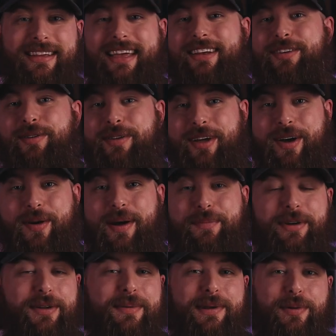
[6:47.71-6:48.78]
and you know
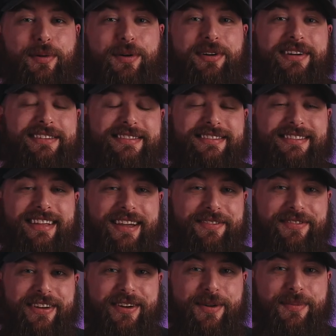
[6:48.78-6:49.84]
I'm going to be ordering Snake
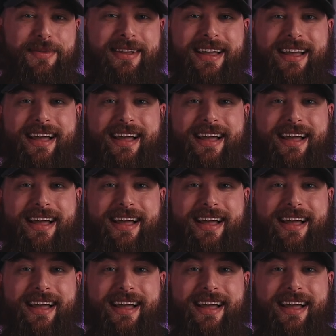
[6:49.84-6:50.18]
Venom.